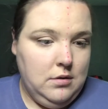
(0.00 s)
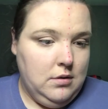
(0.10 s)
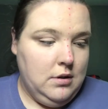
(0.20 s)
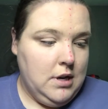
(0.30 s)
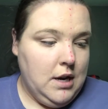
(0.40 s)

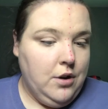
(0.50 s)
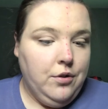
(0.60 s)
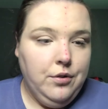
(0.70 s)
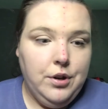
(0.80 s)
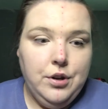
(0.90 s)

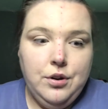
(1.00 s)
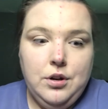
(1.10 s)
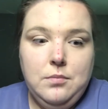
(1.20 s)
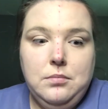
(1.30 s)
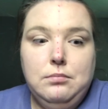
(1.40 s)
Now you're
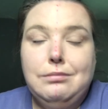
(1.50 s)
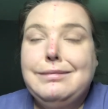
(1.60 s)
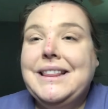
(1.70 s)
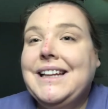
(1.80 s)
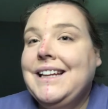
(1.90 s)
gonna
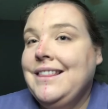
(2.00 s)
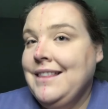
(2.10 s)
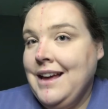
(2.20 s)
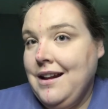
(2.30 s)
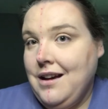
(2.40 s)
blend
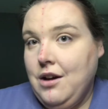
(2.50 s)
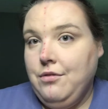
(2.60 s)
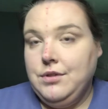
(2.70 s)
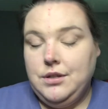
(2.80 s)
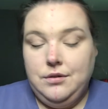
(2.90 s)
that out.